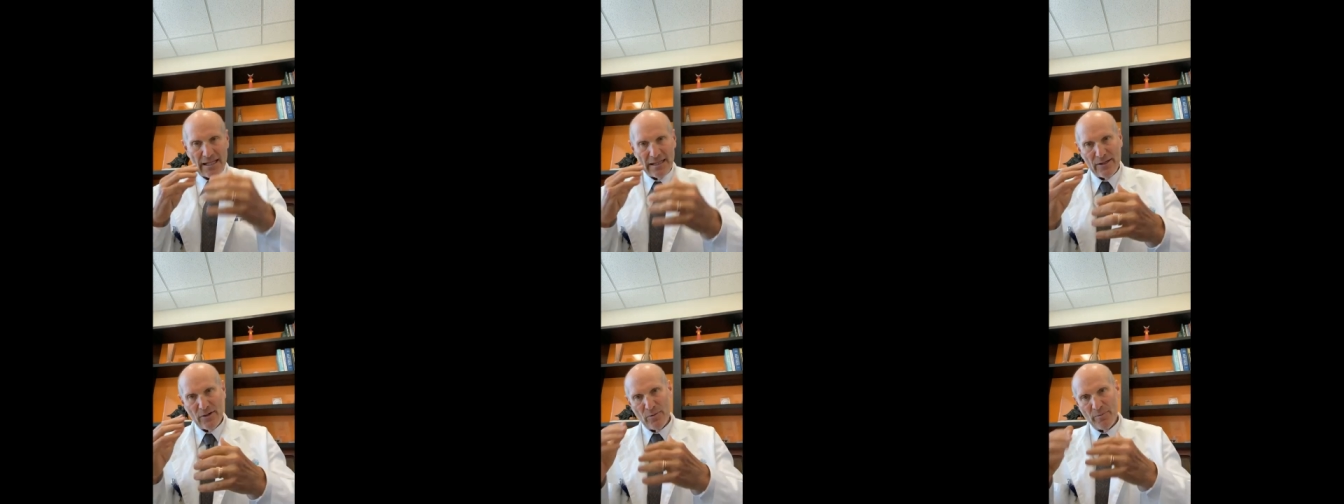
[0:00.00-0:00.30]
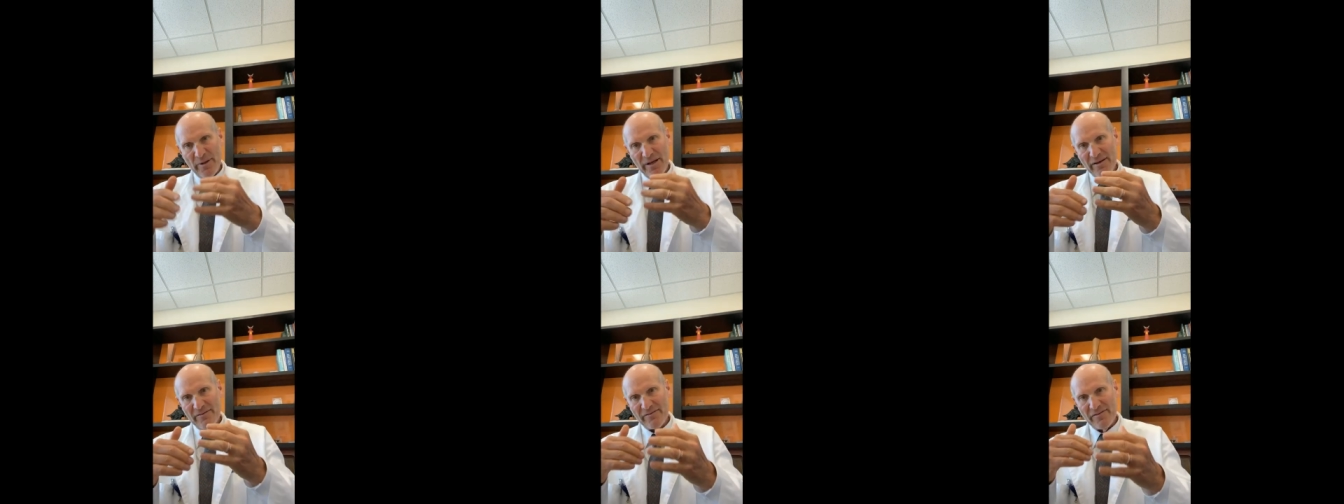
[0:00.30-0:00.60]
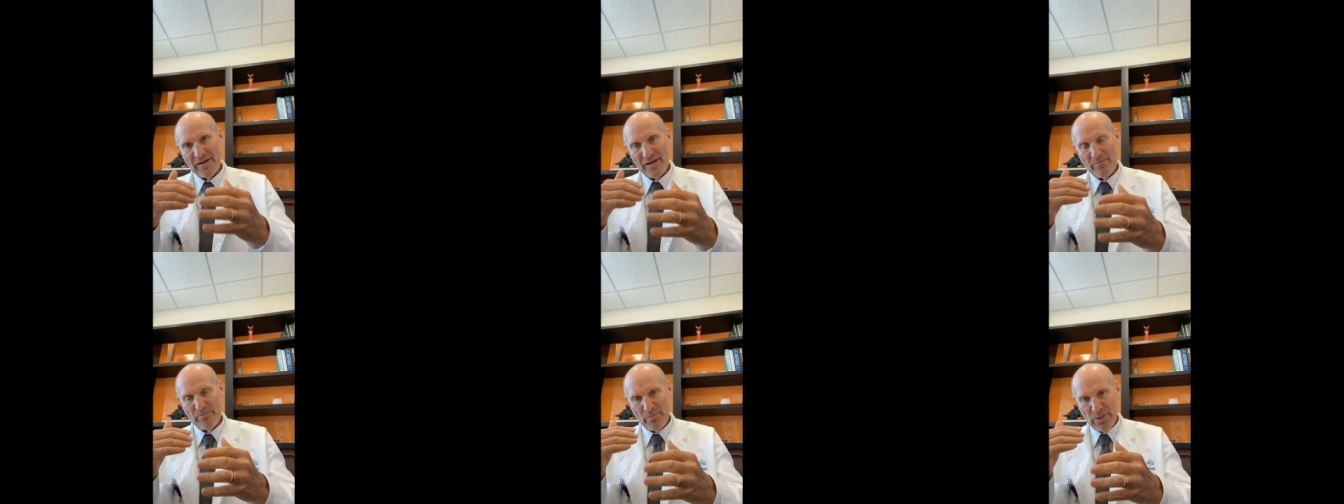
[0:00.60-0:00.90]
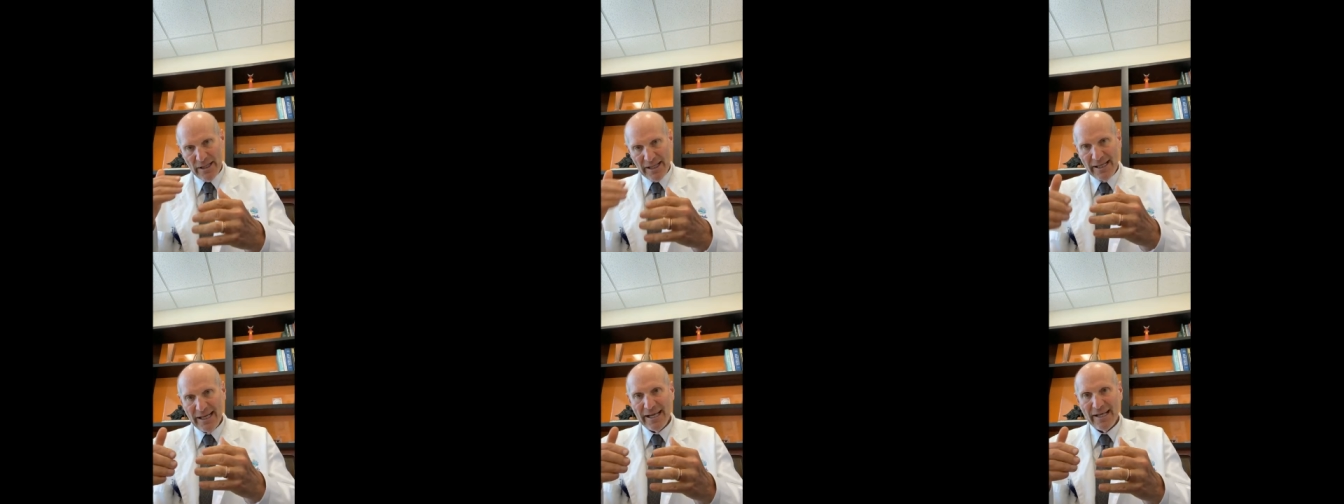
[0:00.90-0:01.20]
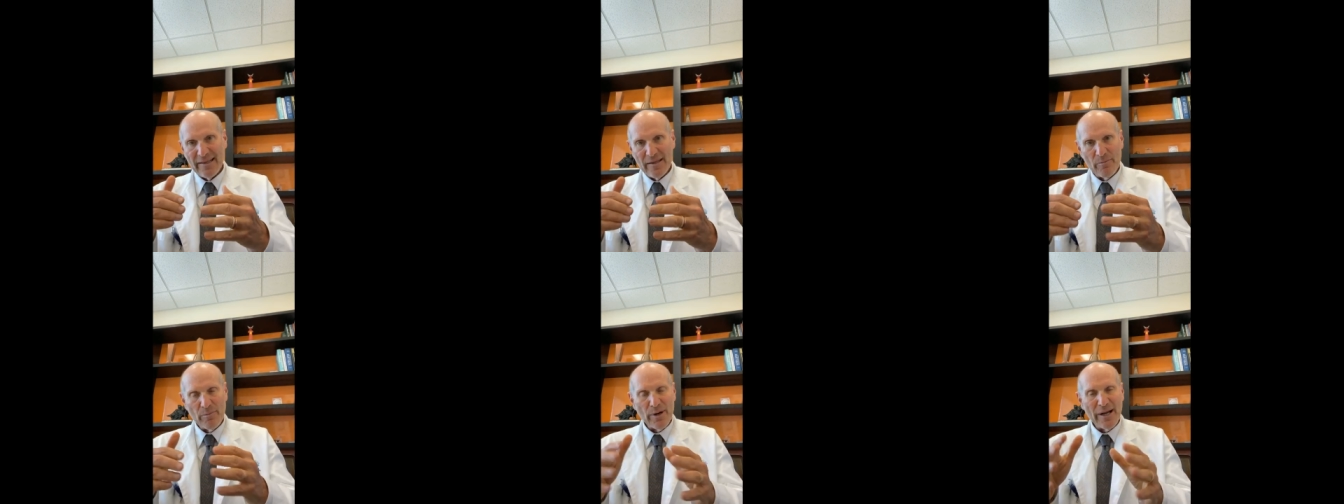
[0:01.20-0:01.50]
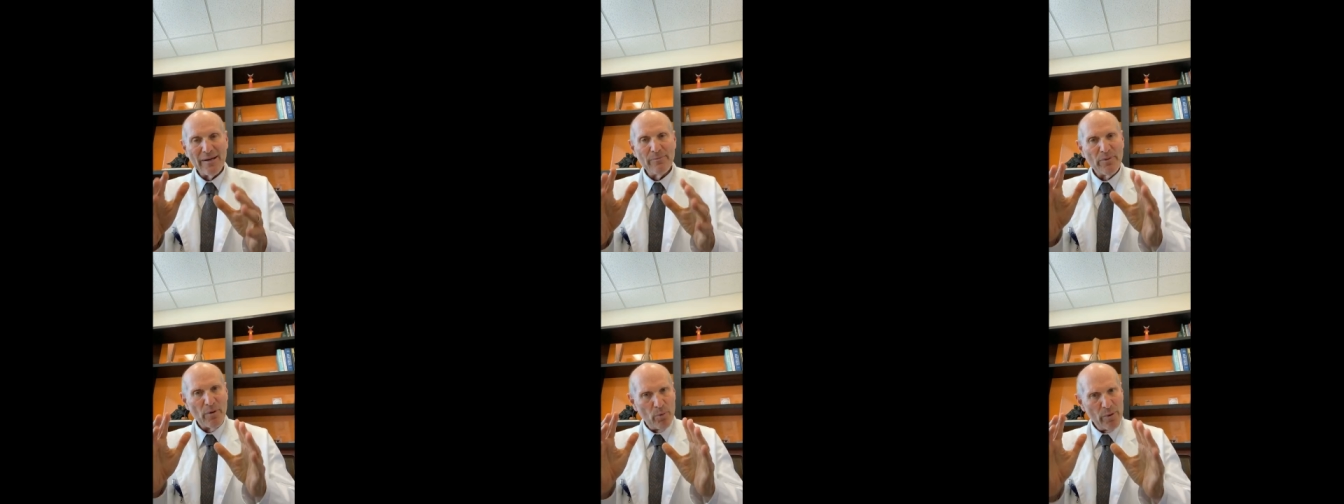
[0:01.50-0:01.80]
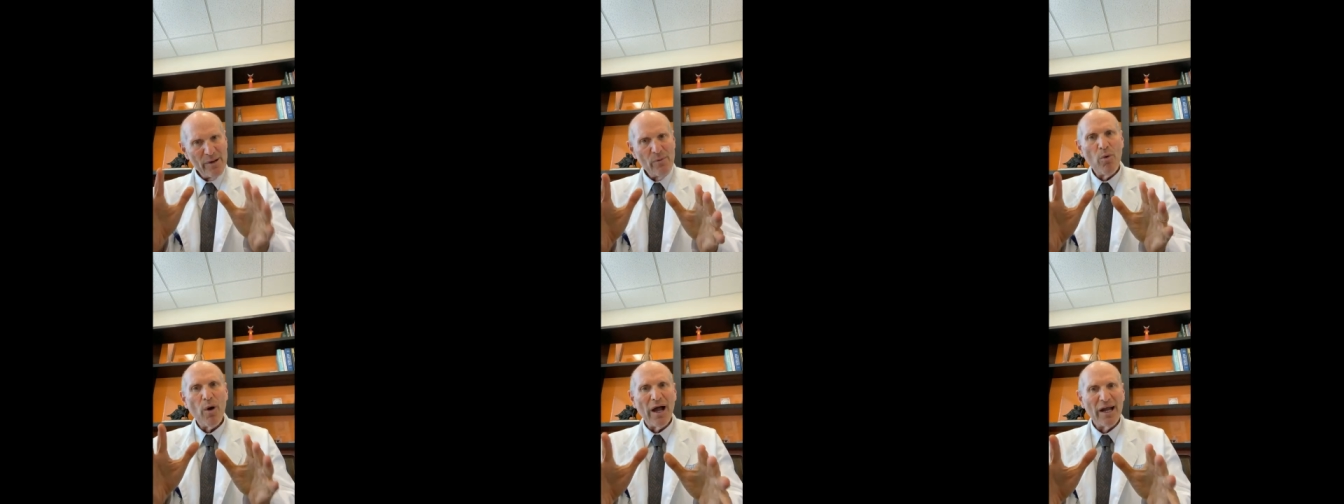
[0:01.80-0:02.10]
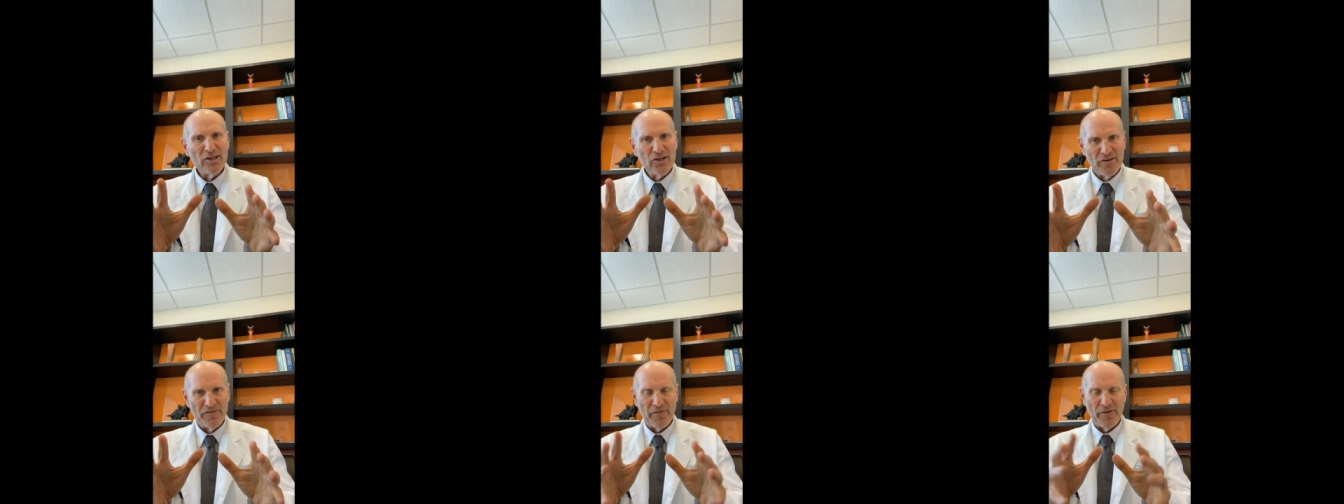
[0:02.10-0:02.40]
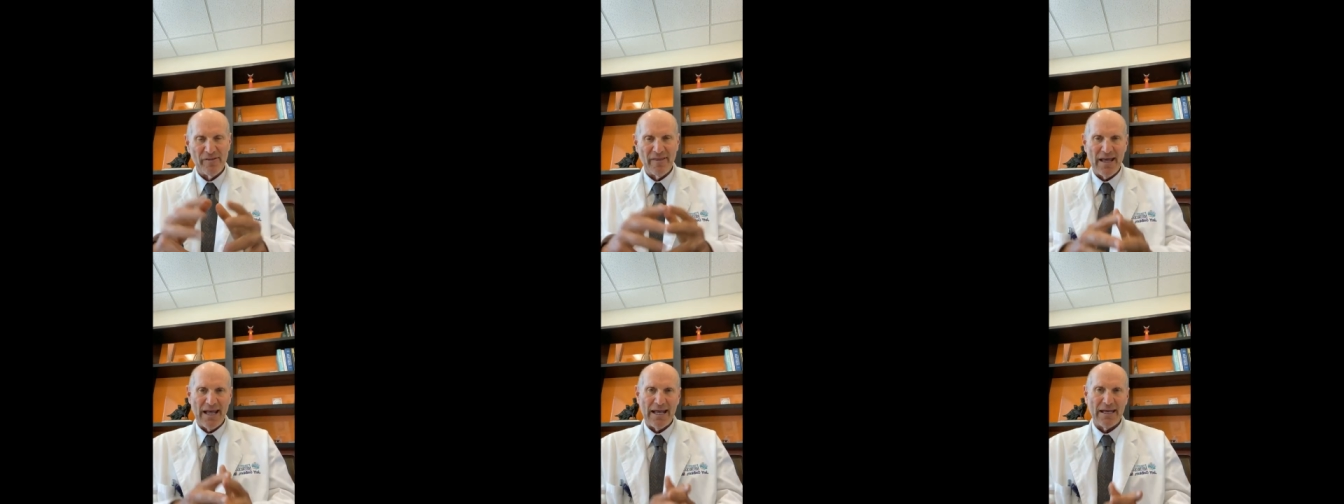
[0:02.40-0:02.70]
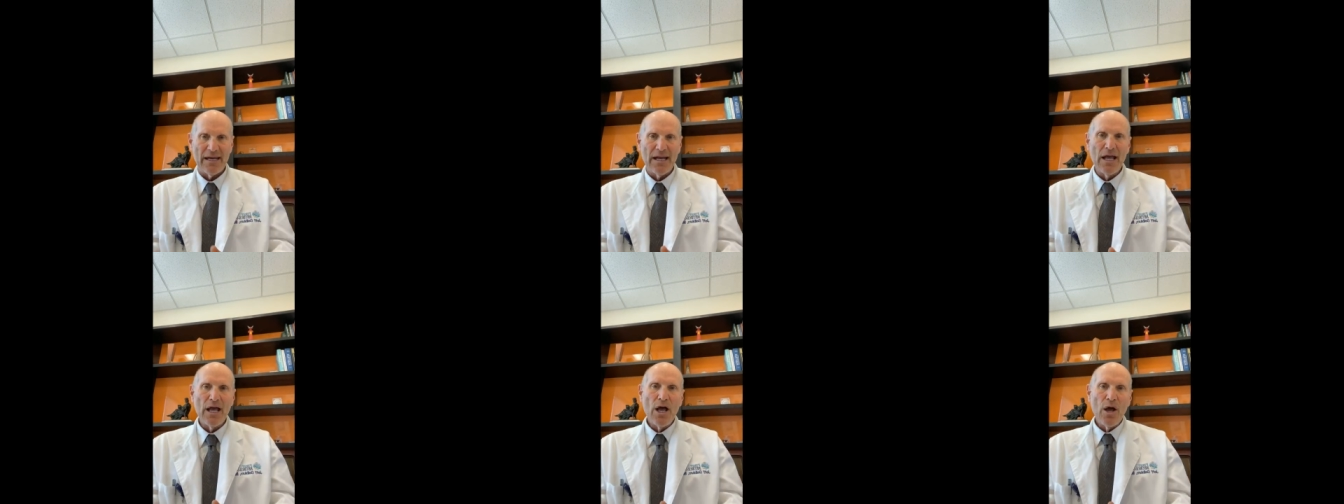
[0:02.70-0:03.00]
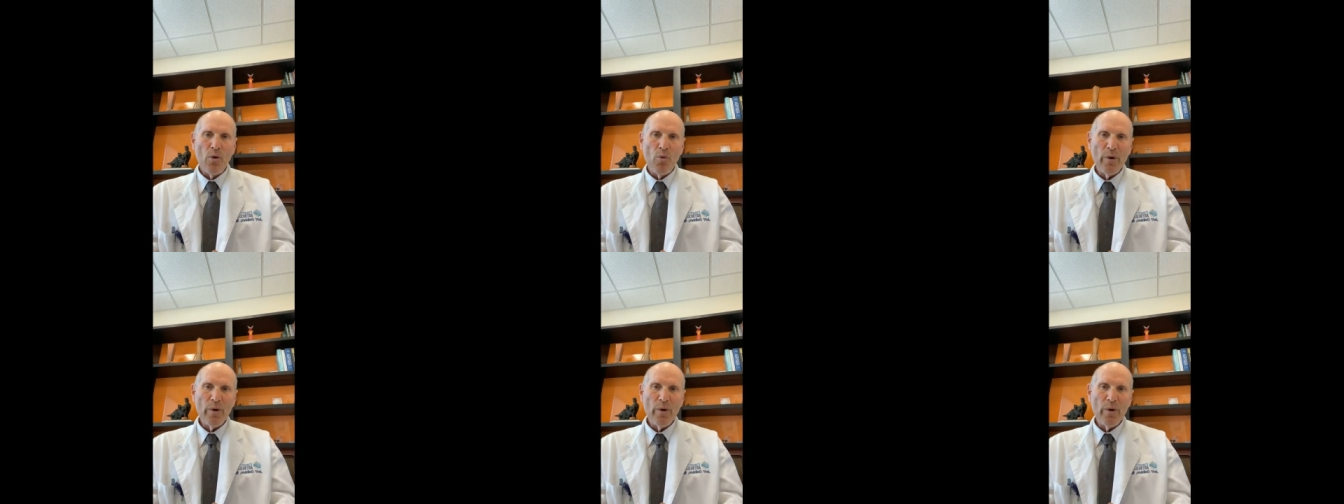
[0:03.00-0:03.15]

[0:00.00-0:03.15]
a little bit of bleeding in the brain, but we watch for that.